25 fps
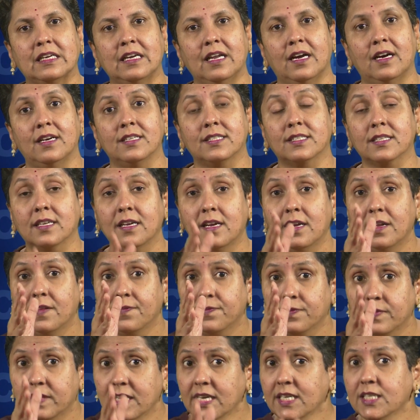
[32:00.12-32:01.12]
class.
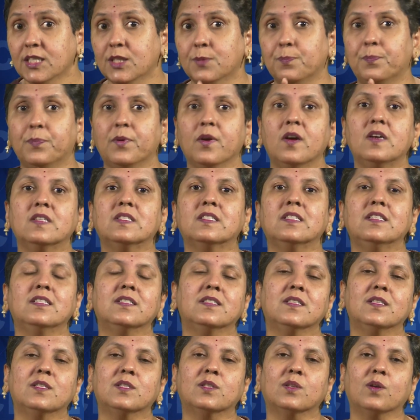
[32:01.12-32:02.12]
This
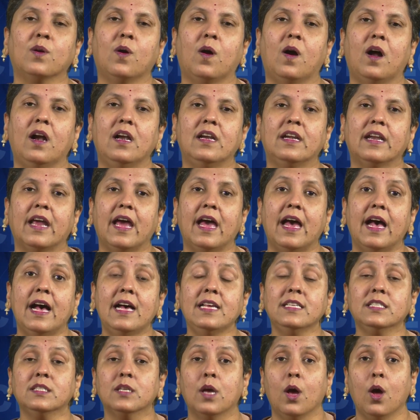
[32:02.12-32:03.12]
process is called
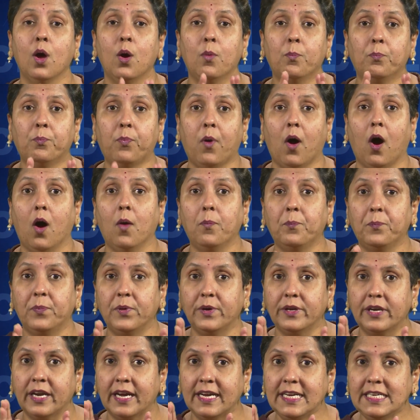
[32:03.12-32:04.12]
as
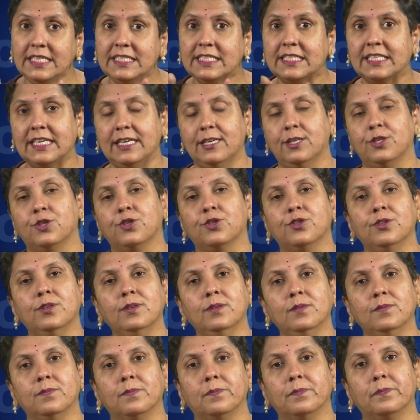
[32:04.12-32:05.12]

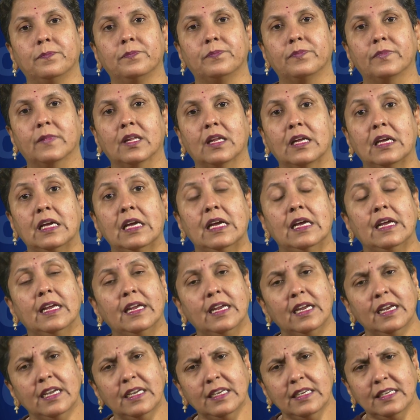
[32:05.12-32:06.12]
pauperization.
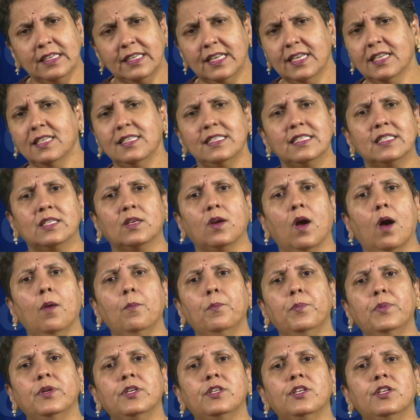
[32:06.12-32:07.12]
Intense
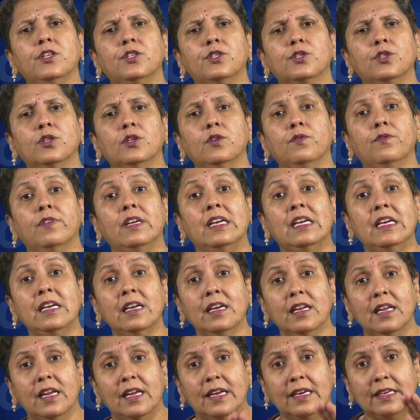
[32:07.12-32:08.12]
competition will
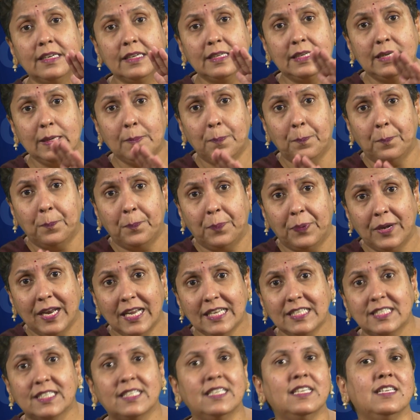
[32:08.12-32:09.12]

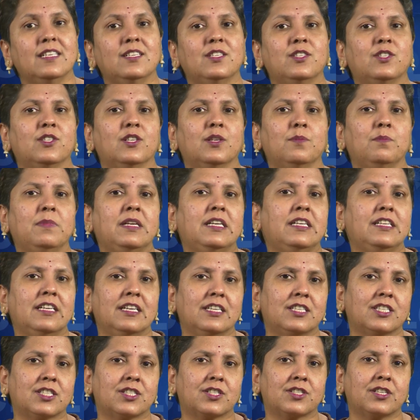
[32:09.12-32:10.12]
depress the
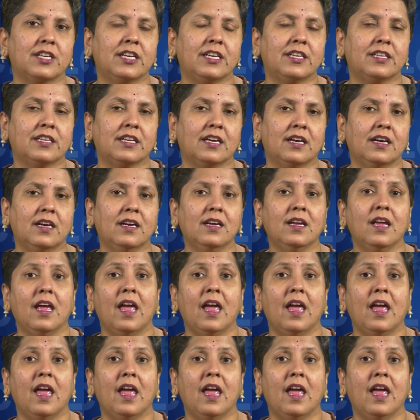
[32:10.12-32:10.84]
intermediate strata